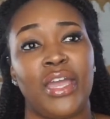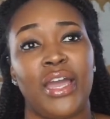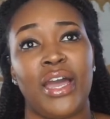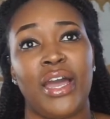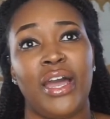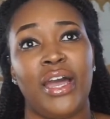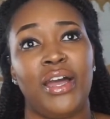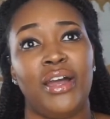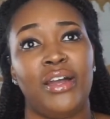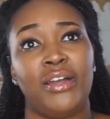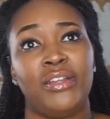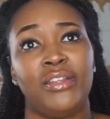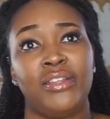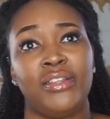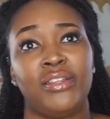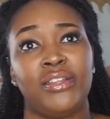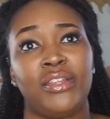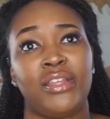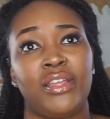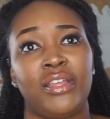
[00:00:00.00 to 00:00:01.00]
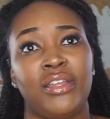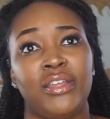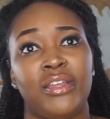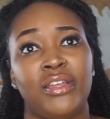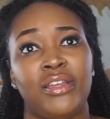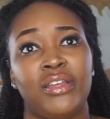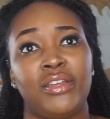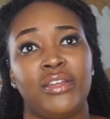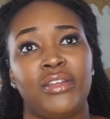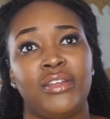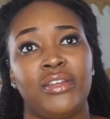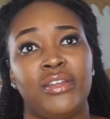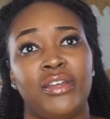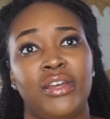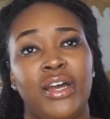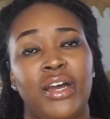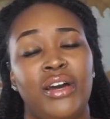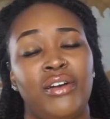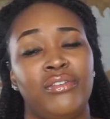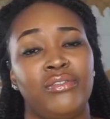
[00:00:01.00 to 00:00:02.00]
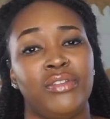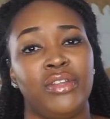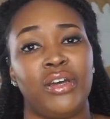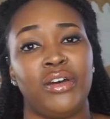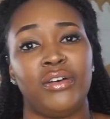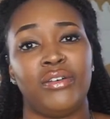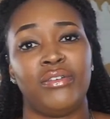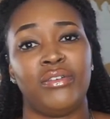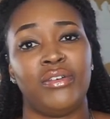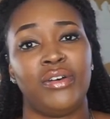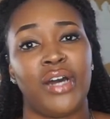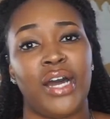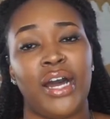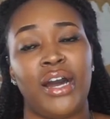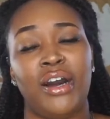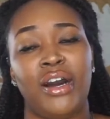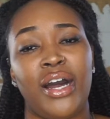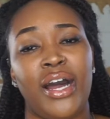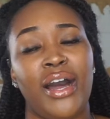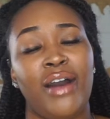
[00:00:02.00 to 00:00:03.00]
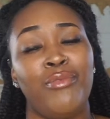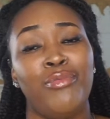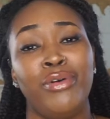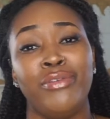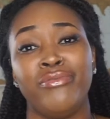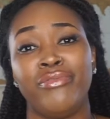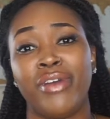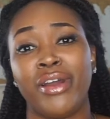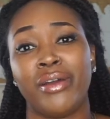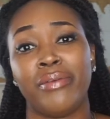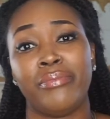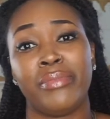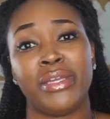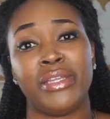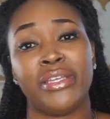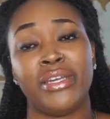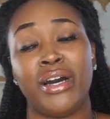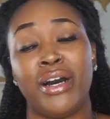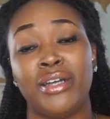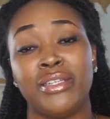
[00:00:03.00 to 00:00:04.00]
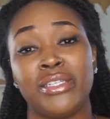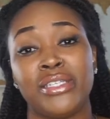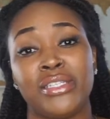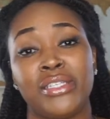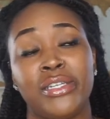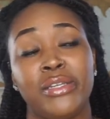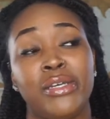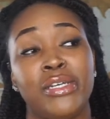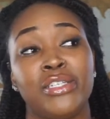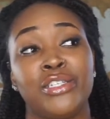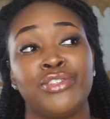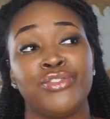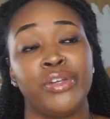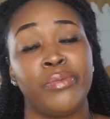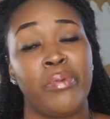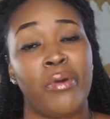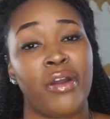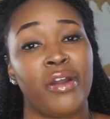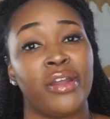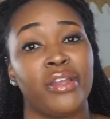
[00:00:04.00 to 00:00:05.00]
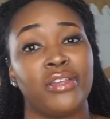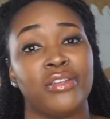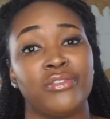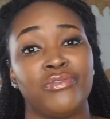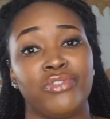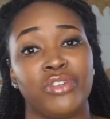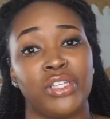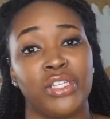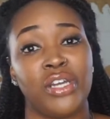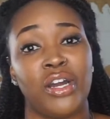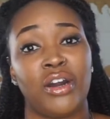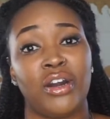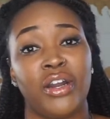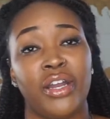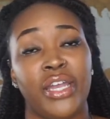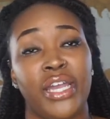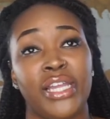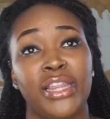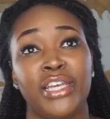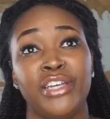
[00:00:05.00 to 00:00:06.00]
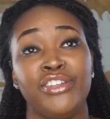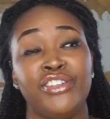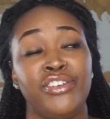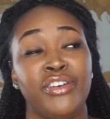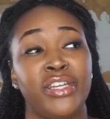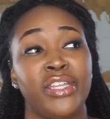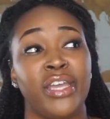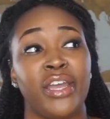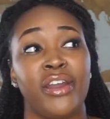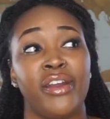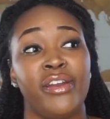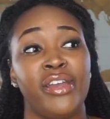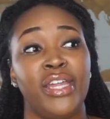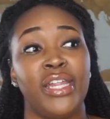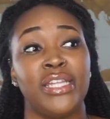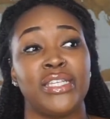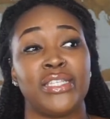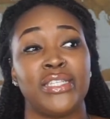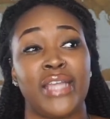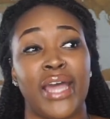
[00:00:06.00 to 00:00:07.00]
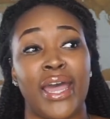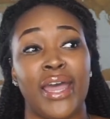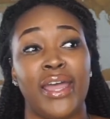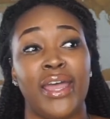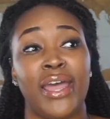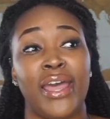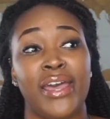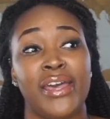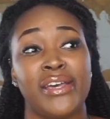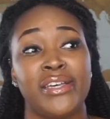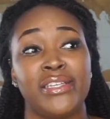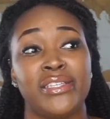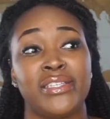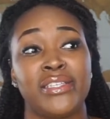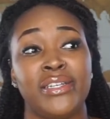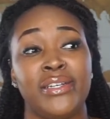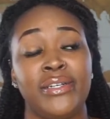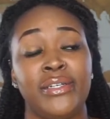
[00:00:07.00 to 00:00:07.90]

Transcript: I don't know. I wouldn't recommend it, honestly, because street parking is really hard. Unless you're in the area is not as,